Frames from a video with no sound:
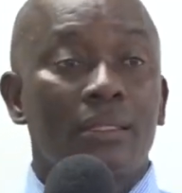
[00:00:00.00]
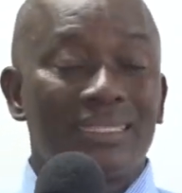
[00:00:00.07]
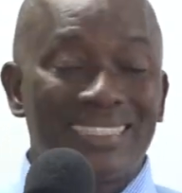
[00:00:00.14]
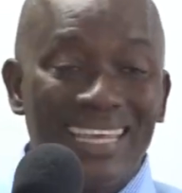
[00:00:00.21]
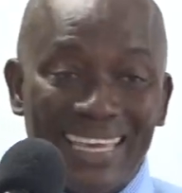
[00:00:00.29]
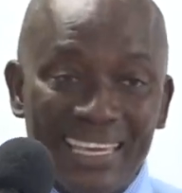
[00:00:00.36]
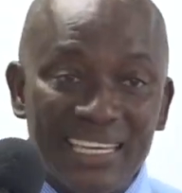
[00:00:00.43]

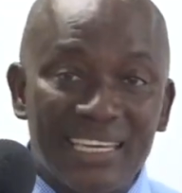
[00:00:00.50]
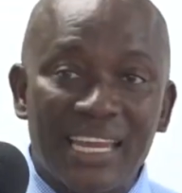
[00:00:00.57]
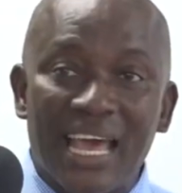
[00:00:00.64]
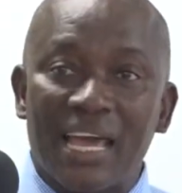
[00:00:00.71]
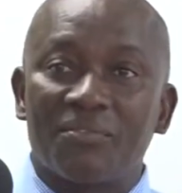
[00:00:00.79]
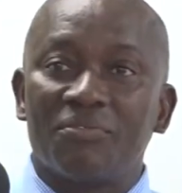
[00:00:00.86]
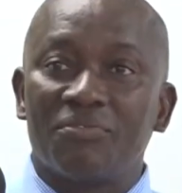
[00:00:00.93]
taking
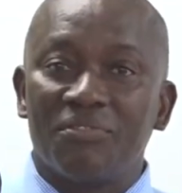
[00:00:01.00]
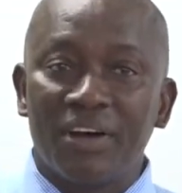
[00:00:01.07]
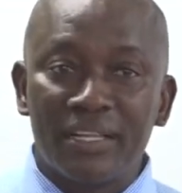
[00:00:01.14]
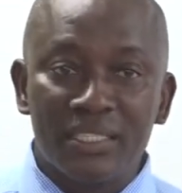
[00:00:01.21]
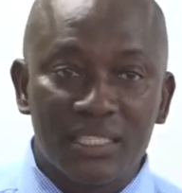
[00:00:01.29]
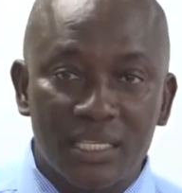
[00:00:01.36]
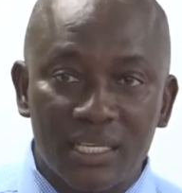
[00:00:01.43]

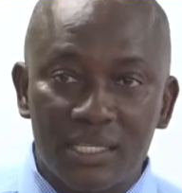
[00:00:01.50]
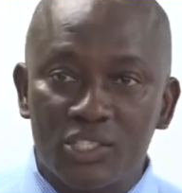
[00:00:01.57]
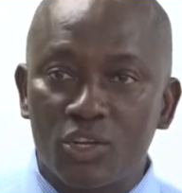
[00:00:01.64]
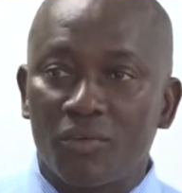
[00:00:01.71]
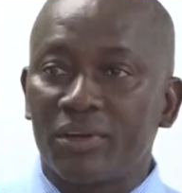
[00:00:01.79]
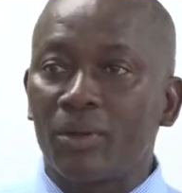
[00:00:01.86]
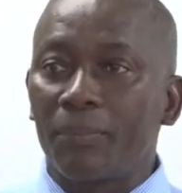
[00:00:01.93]
advantage
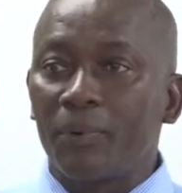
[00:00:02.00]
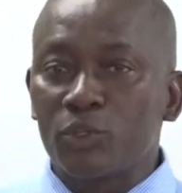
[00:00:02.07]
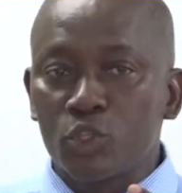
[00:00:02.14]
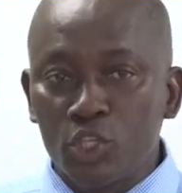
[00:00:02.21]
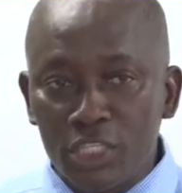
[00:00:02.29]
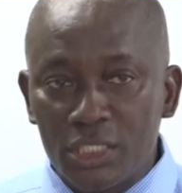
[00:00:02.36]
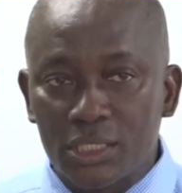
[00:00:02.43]
of an
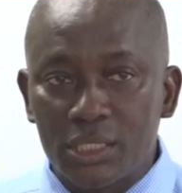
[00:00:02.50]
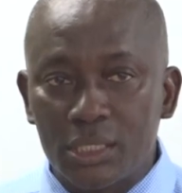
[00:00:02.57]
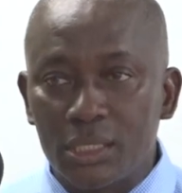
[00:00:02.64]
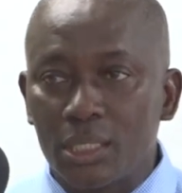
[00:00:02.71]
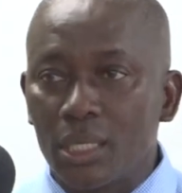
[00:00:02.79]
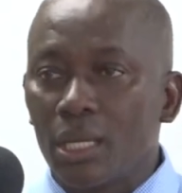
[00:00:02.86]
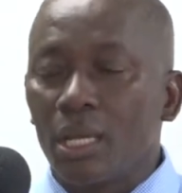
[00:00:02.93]
opportunity
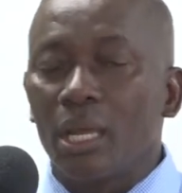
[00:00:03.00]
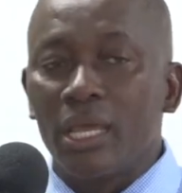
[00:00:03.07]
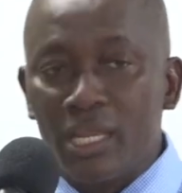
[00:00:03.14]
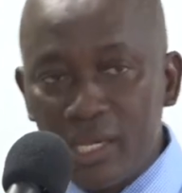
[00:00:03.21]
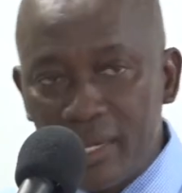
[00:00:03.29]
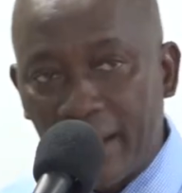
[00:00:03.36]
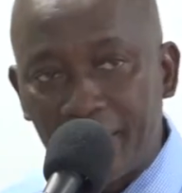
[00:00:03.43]

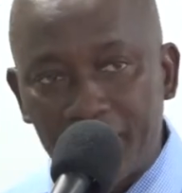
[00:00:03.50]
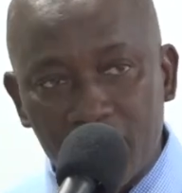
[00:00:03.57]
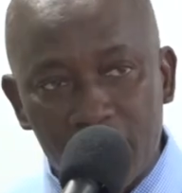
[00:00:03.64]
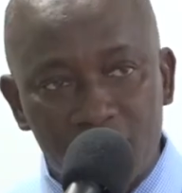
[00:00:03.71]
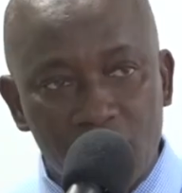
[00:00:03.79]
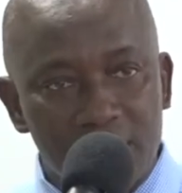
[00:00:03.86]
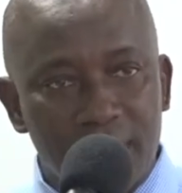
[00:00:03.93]
in the
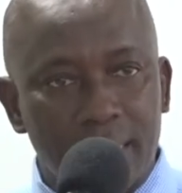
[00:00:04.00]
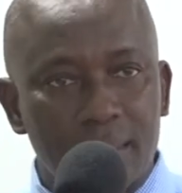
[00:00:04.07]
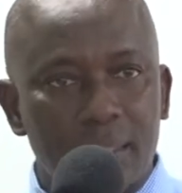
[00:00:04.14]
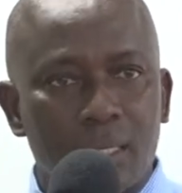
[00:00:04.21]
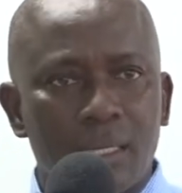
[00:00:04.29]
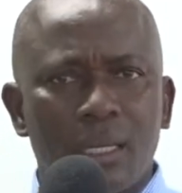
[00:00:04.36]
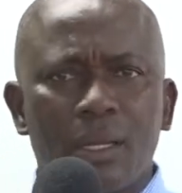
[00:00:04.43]
agricultural
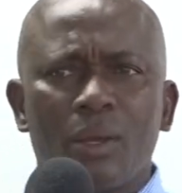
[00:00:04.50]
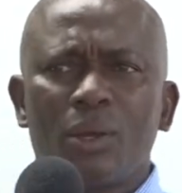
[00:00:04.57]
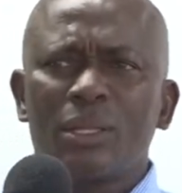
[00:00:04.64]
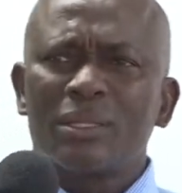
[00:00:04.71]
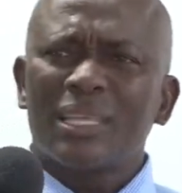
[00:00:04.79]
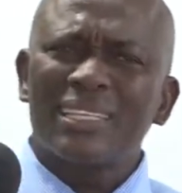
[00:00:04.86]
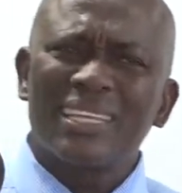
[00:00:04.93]
sector
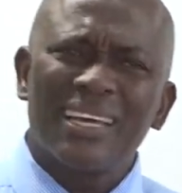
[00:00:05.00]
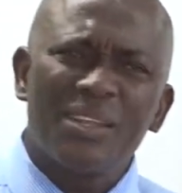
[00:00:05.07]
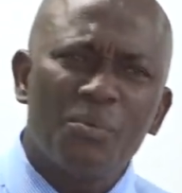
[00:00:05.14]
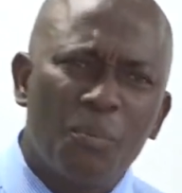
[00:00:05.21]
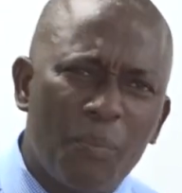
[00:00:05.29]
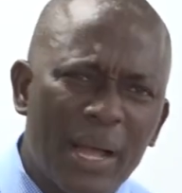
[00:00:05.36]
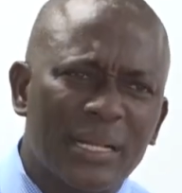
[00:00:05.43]
that can
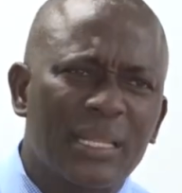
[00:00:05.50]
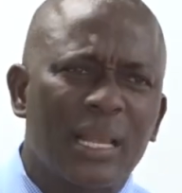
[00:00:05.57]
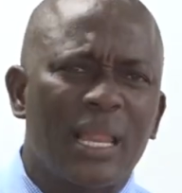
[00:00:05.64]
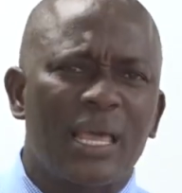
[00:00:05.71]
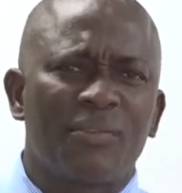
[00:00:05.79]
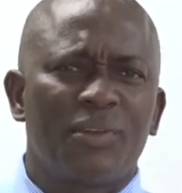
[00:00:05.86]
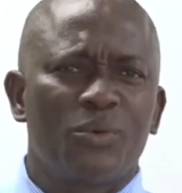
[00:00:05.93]
impact their
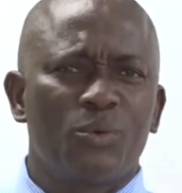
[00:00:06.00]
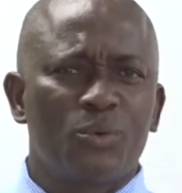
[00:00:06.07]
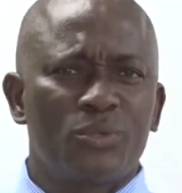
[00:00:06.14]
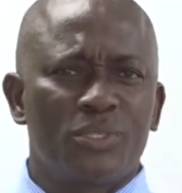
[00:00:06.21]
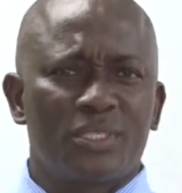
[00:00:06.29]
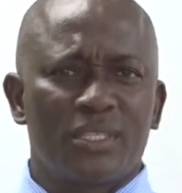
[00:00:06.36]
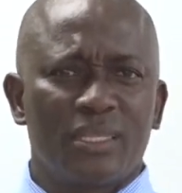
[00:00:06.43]

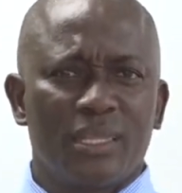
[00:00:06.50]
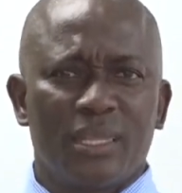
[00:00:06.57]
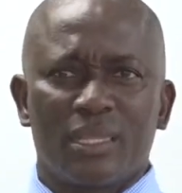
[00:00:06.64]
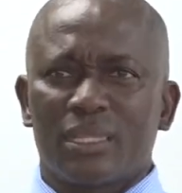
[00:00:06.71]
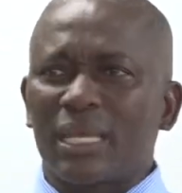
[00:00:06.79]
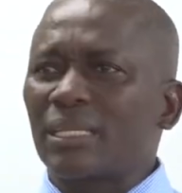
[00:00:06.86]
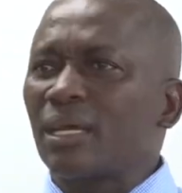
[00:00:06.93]
livelihoods,
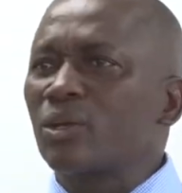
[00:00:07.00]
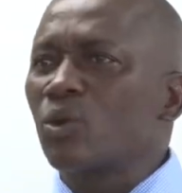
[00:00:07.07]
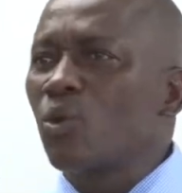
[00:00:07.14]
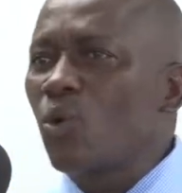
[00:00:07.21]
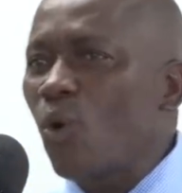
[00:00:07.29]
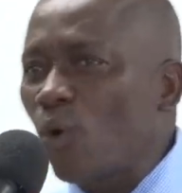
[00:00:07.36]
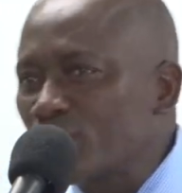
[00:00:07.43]
that can
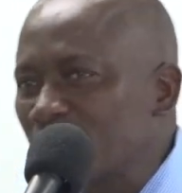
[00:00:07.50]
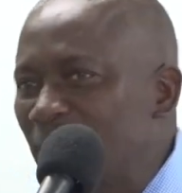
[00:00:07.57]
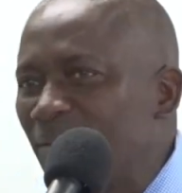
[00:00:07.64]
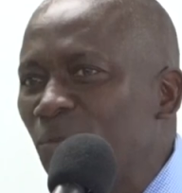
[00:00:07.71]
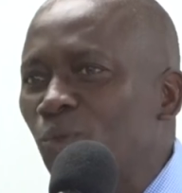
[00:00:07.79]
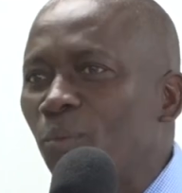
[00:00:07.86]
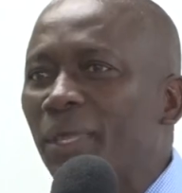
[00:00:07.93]
cause
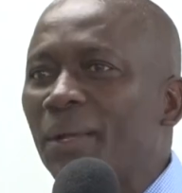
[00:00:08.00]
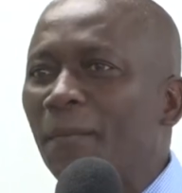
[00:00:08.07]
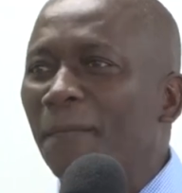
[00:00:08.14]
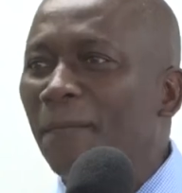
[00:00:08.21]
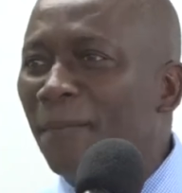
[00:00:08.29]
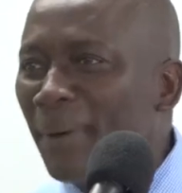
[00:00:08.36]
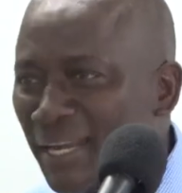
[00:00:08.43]
them to make
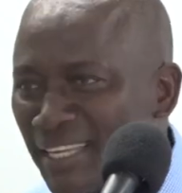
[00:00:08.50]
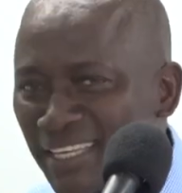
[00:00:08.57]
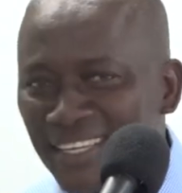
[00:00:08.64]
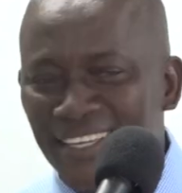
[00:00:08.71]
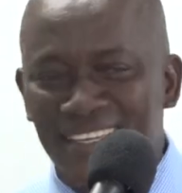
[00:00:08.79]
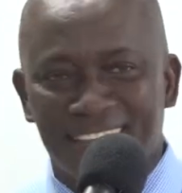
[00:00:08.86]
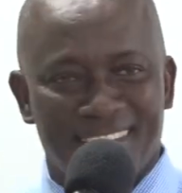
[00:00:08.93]
money.
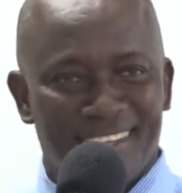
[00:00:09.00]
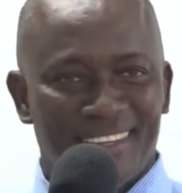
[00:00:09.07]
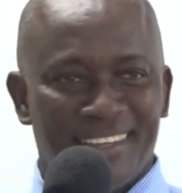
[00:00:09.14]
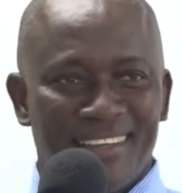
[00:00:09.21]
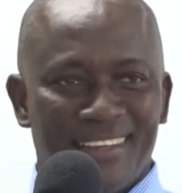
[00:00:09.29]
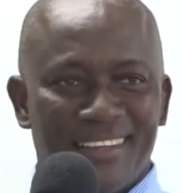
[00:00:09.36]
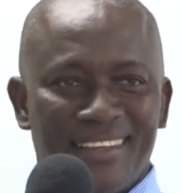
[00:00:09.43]

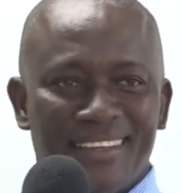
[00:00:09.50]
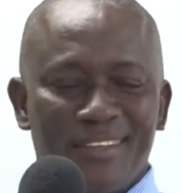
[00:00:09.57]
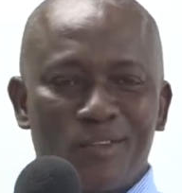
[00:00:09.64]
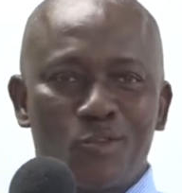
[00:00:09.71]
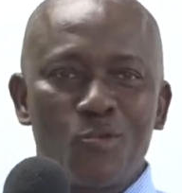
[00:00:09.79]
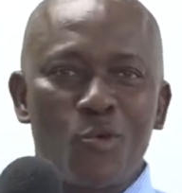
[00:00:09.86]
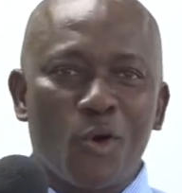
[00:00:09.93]

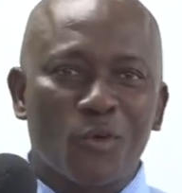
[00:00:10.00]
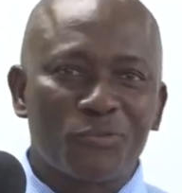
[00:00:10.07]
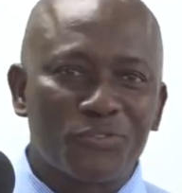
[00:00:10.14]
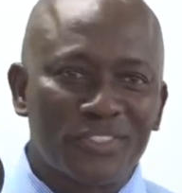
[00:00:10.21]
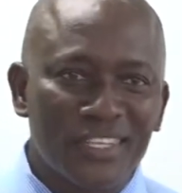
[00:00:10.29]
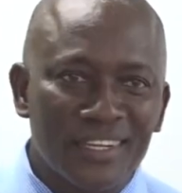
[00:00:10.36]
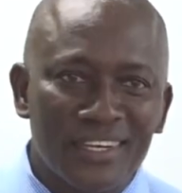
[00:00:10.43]
Too
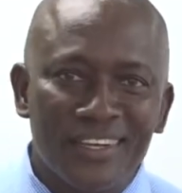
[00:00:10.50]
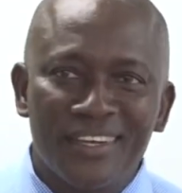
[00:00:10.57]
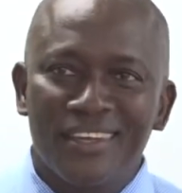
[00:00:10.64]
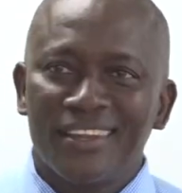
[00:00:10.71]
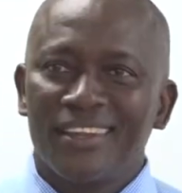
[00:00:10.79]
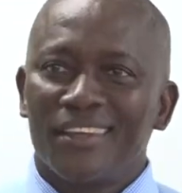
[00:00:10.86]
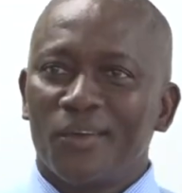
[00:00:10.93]
often,
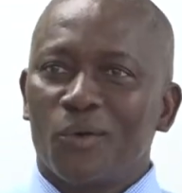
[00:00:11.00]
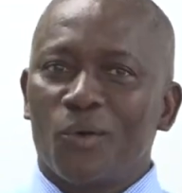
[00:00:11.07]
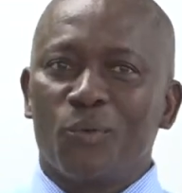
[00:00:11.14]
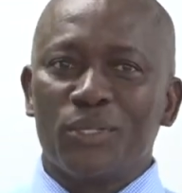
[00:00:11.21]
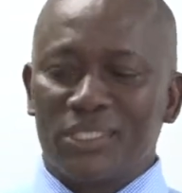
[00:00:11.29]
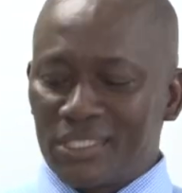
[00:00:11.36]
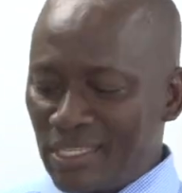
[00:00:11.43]

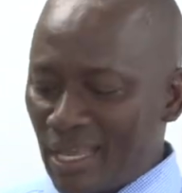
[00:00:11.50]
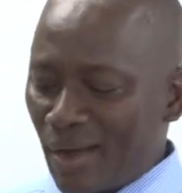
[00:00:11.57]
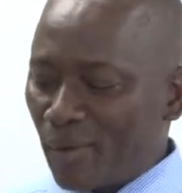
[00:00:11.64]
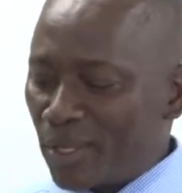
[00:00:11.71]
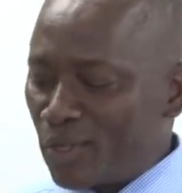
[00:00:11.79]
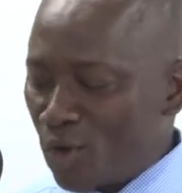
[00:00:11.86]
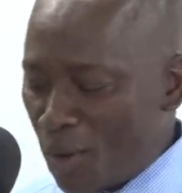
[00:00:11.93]
we see
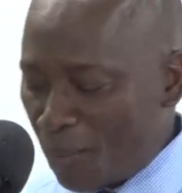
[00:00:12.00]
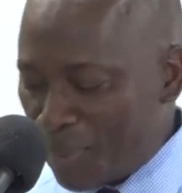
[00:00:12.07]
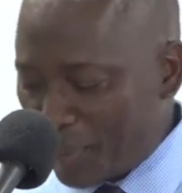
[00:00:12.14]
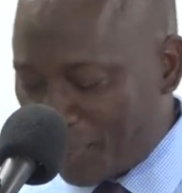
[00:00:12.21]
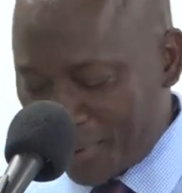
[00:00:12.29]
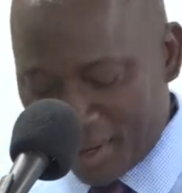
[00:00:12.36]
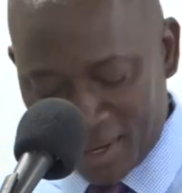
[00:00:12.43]
our young
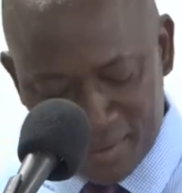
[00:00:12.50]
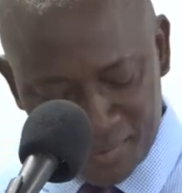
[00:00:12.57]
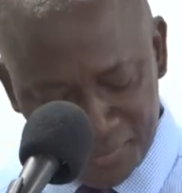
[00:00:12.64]
people,